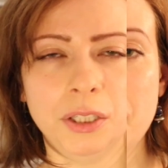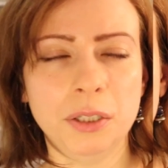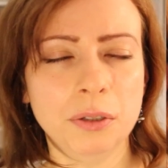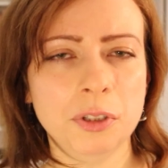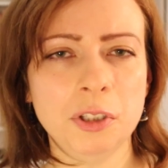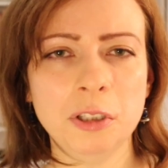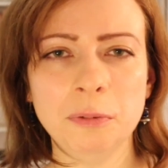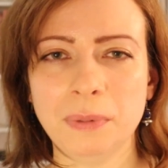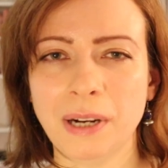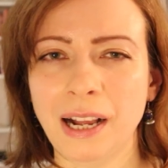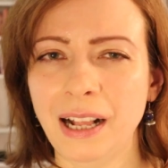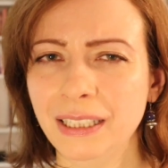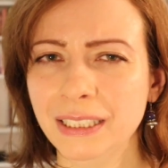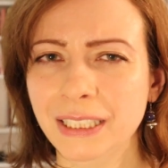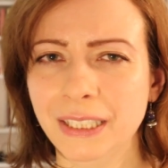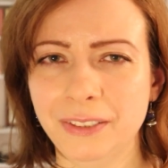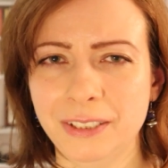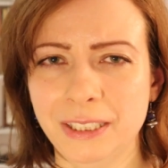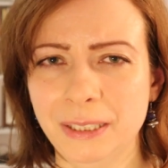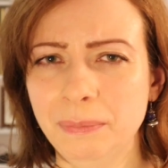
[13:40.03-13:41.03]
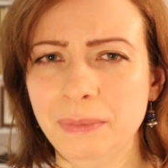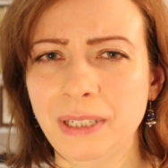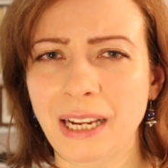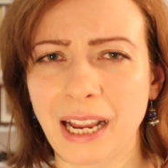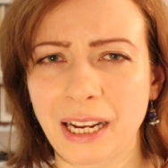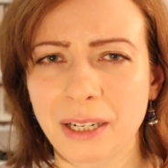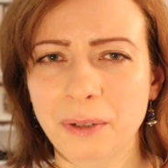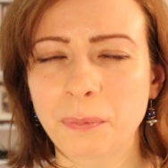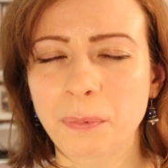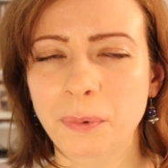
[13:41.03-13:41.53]
YouTube algorithm
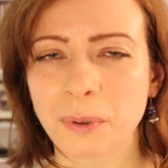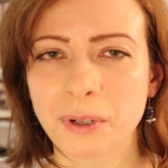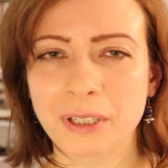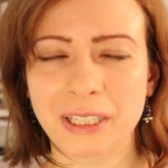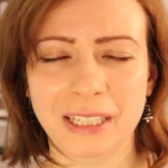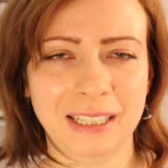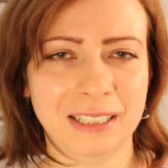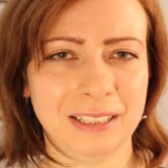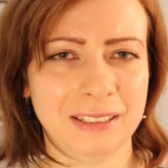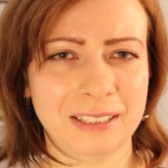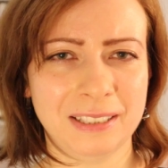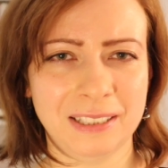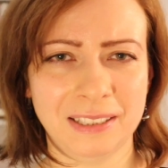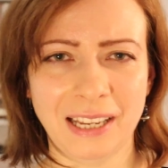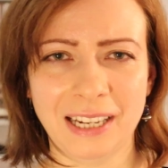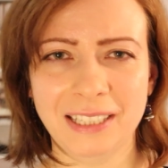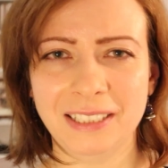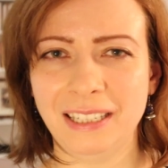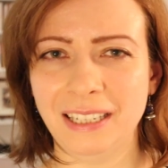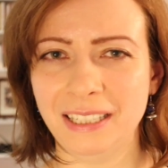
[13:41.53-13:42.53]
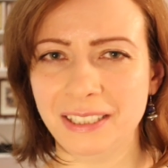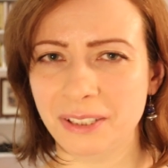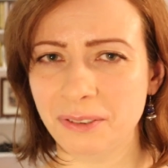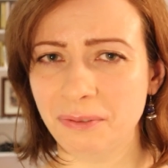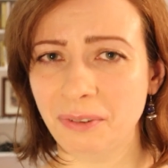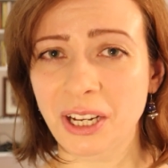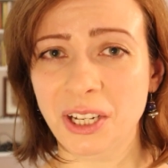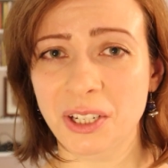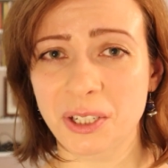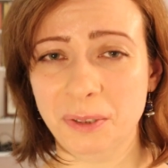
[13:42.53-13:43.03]
can work in slightly
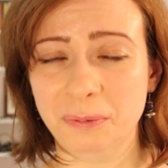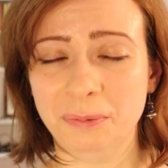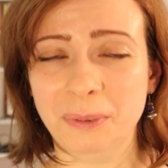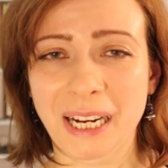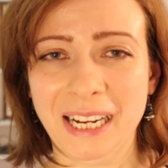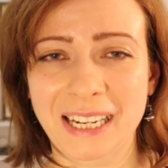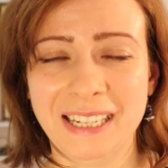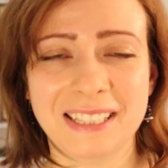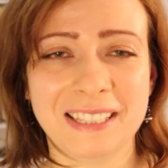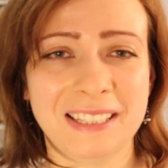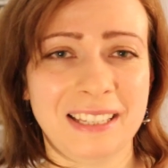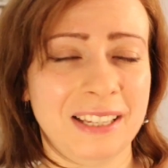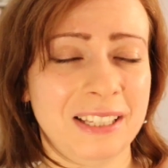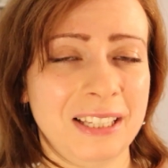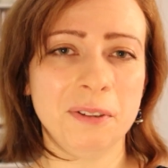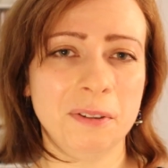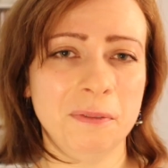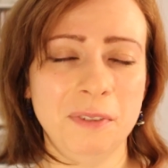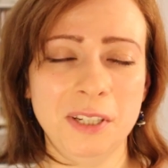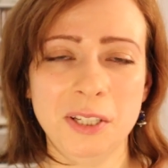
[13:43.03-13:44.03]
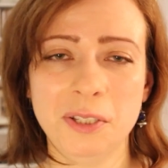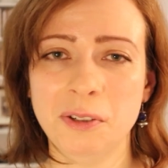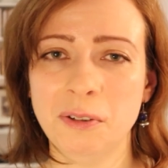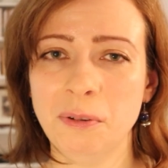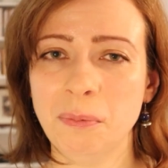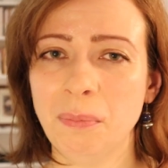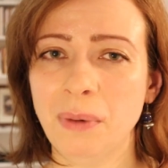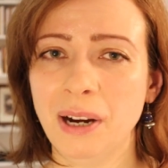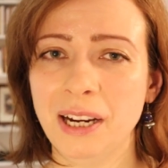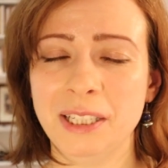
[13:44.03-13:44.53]
strange ways. Your
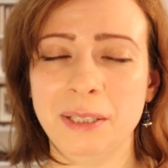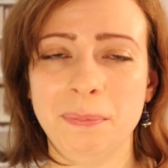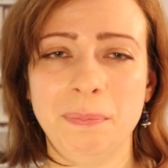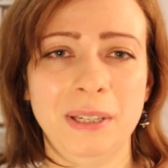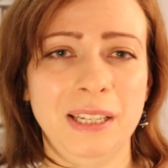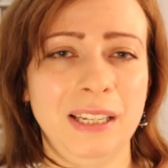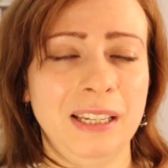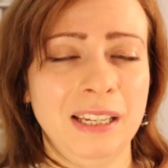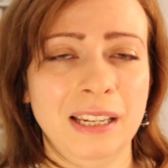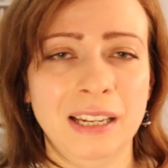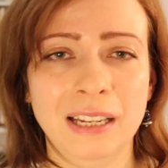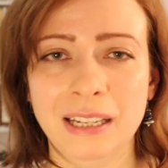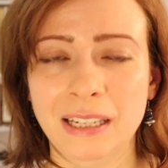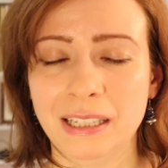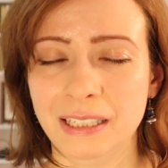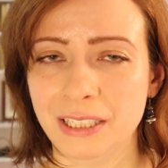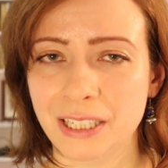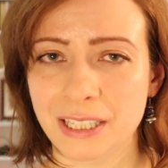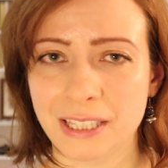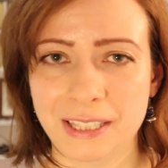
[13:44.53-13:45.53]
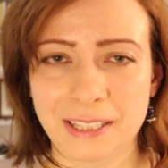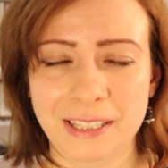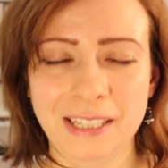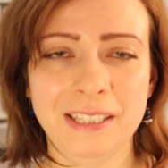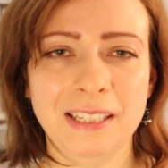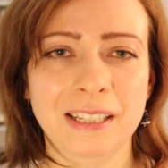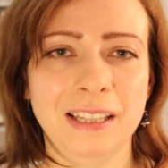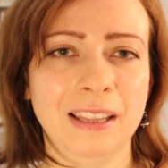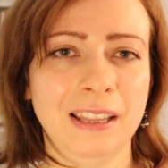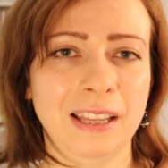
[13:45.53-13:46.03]
video might be just
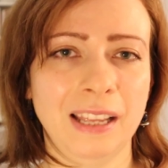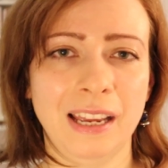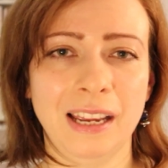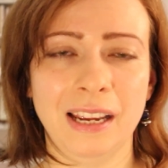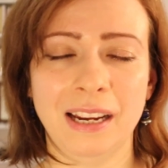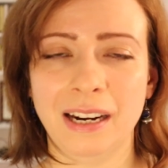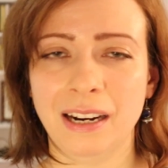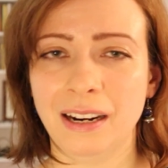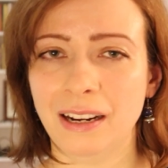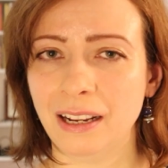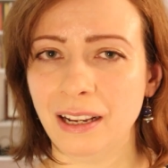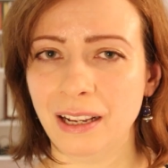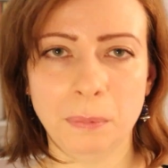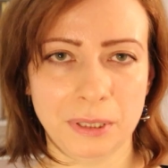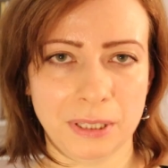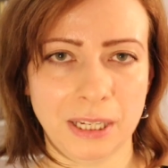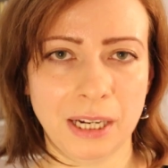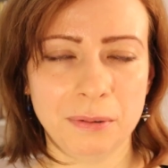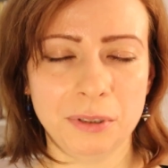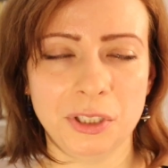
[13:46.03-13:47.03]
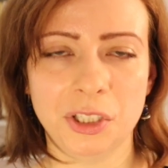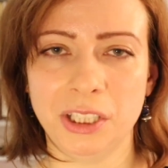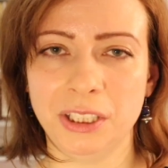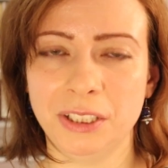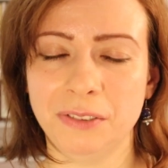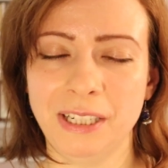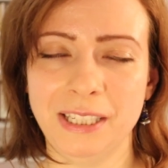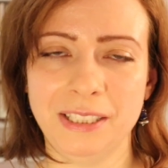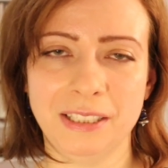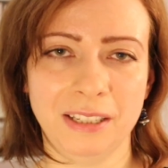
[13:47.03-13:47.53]
sitting there without
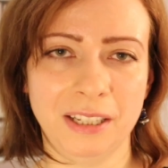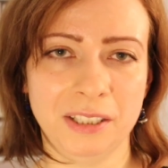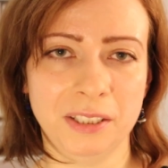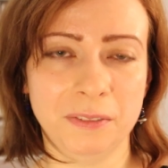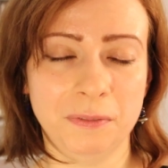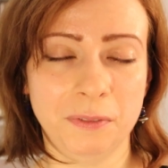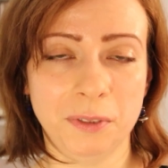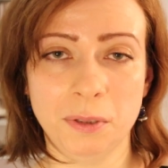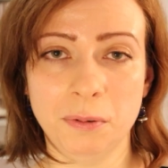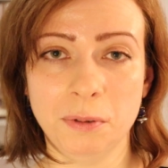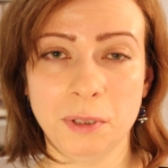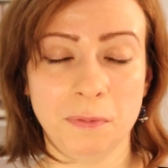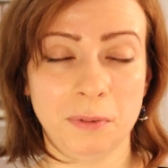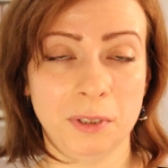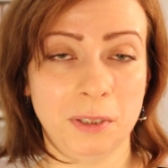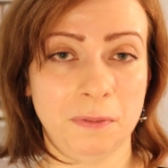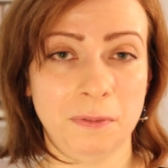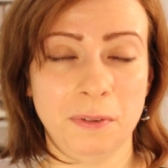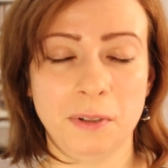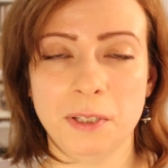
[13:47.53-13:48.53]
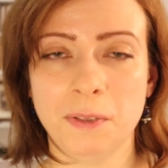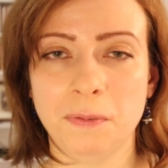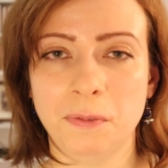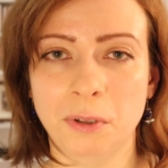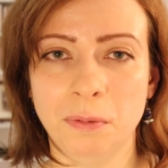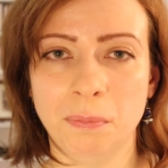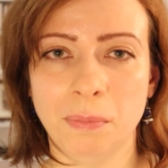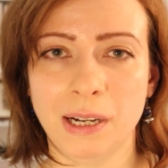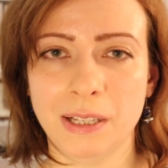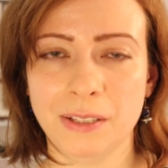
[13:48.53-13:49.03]
generating any views for the first
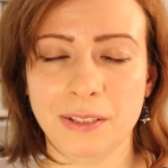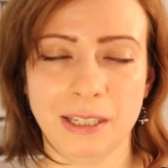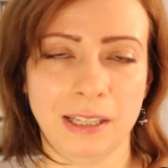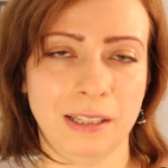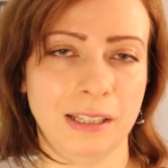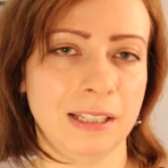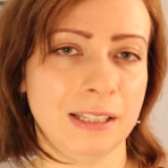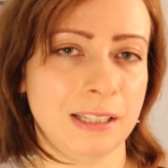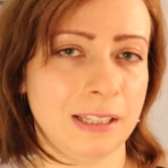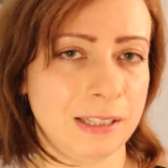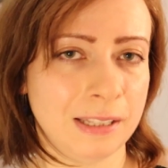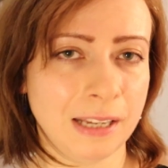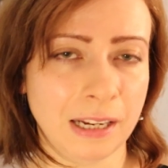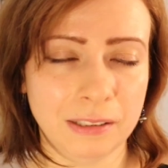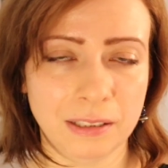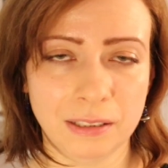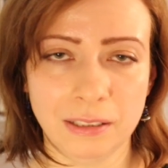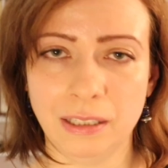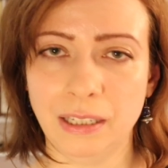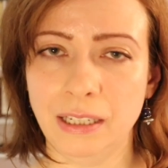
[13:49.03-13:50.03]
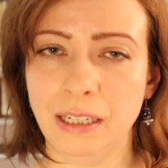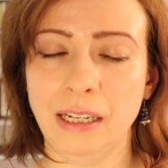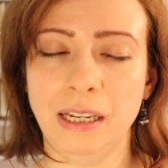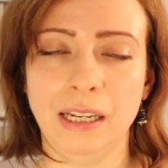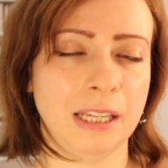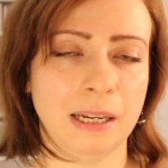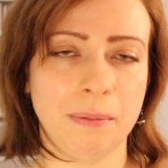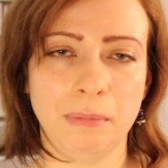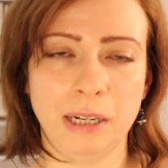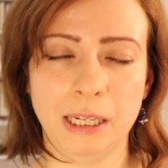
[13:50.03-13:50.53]
few months, and then suddenly
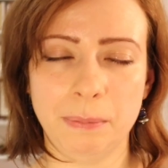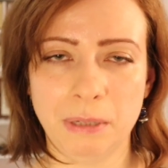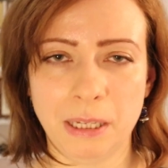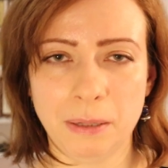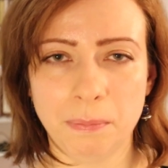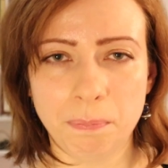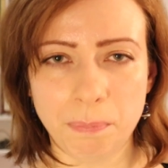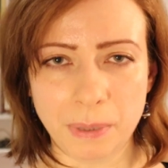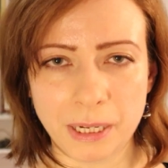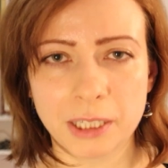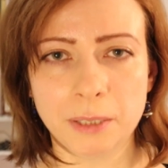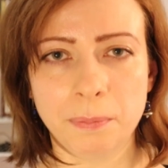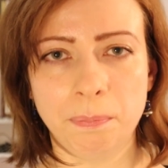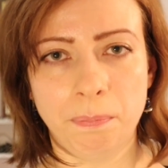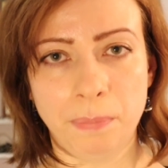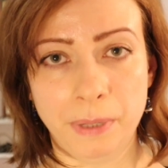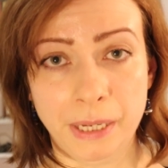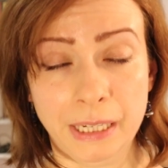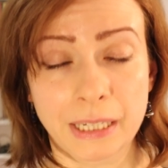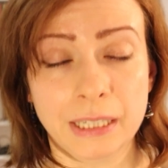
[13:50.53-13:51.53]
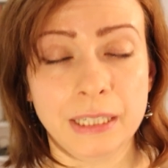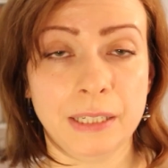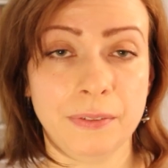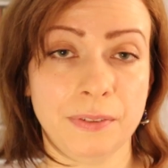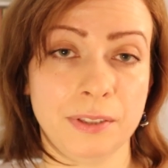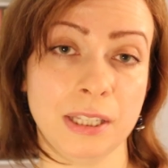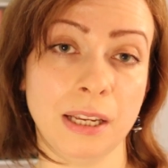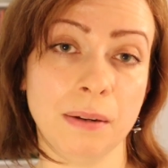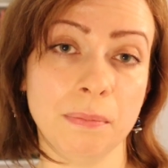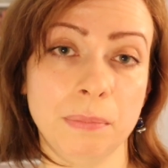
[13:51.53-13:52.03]
there may be a big peak if
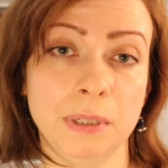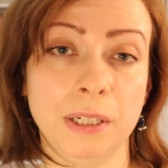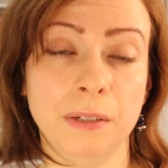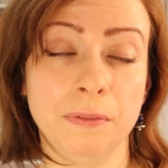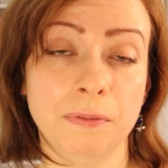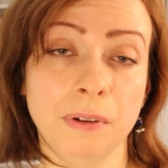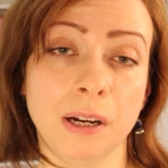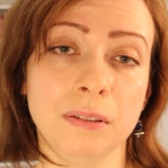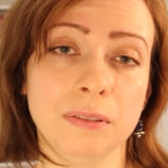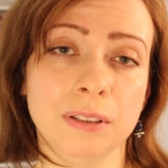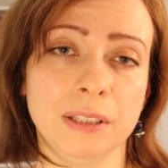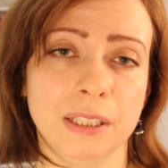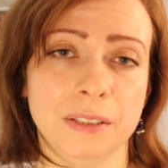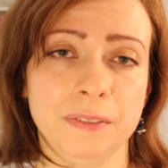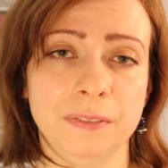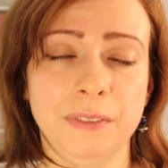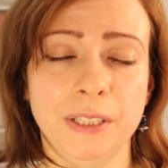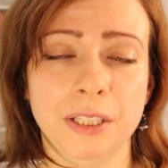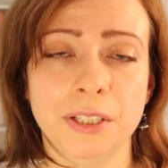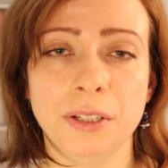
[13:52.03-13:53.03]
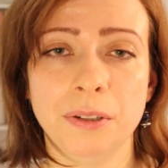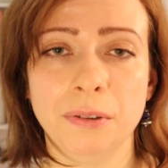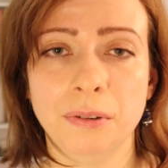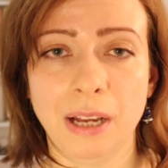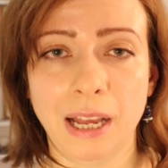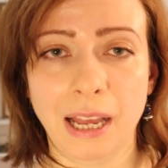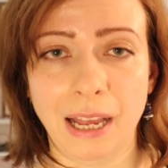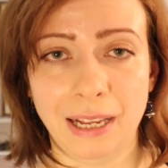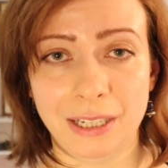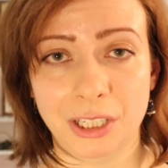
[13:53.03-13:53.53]
somebody found that
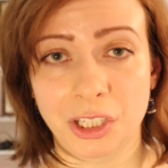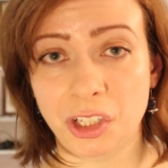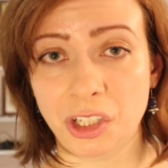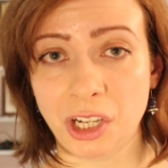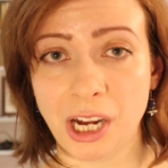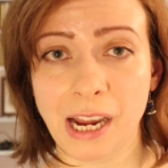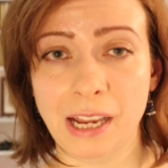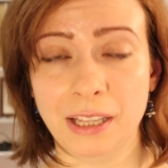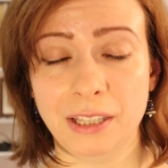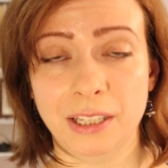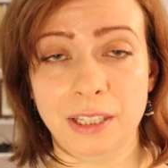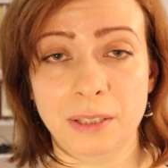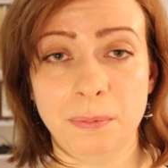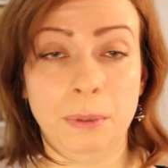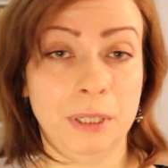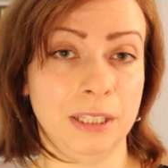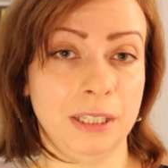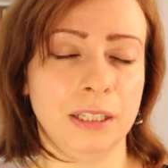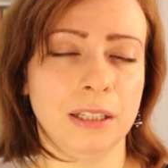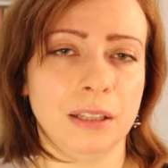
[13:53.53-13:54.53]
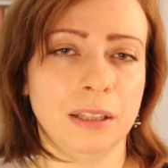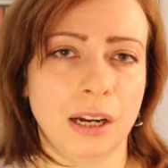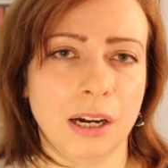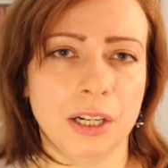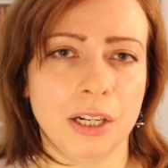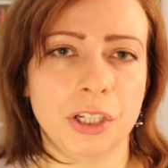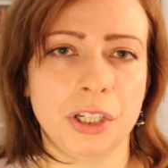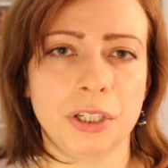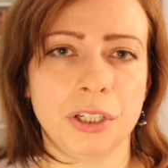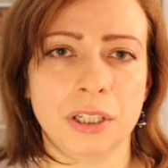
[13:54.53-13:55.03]
video and shared it within a
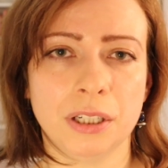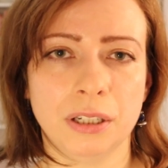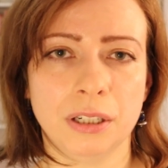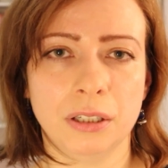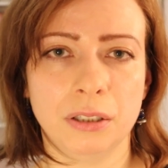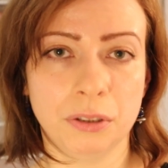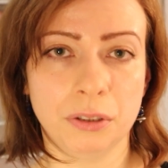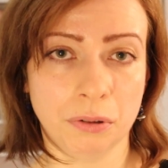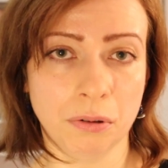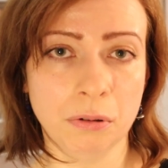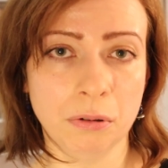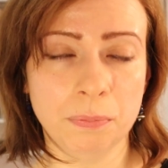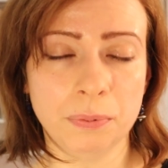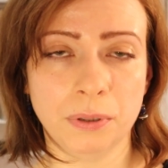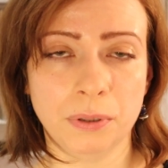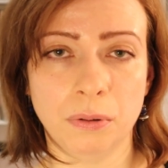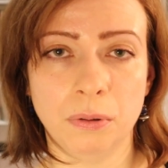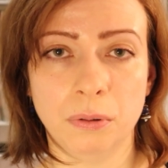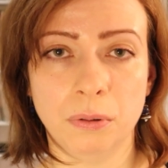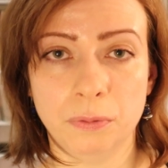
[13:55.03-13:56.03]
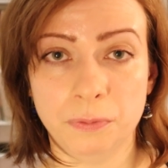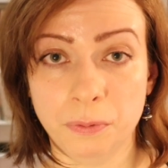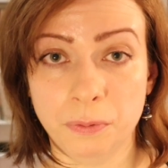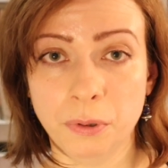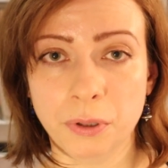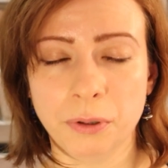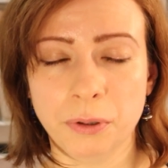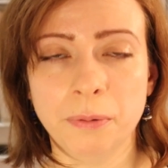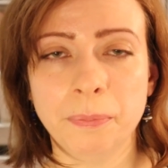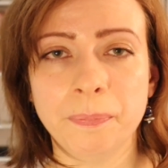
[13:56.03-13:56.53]
large group or
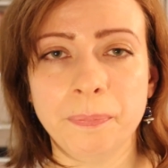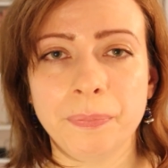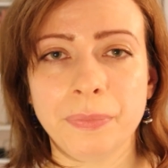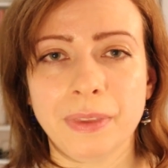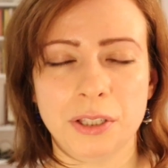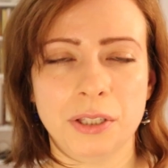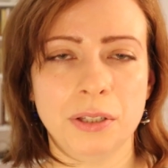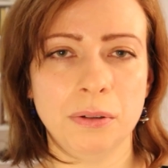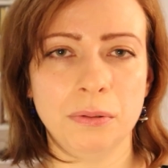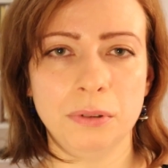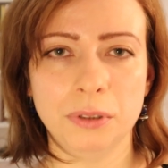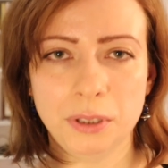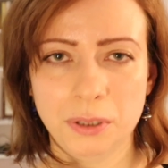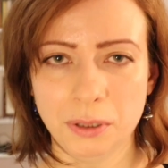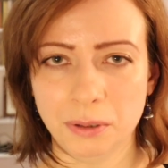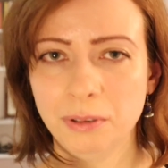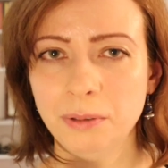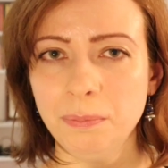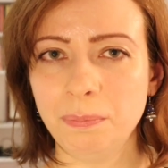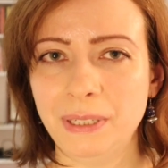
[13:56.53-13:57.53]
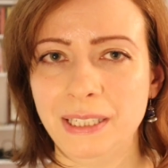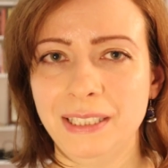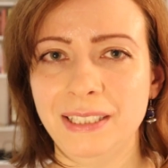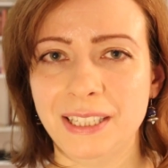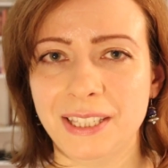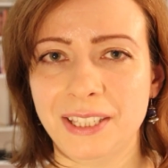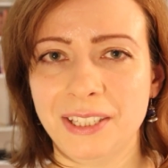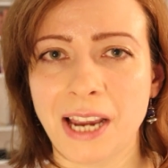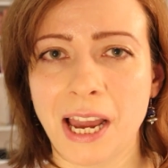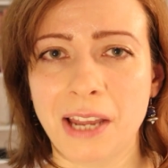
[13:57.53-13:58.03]
forum. So don't be
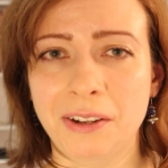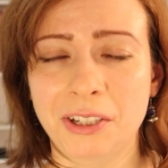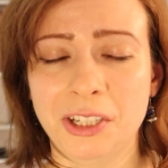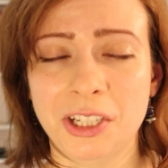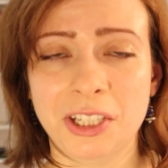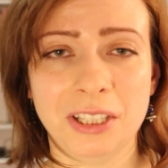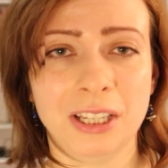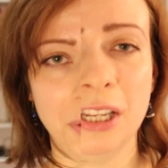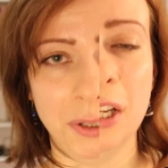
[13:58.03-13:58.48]
discouraged.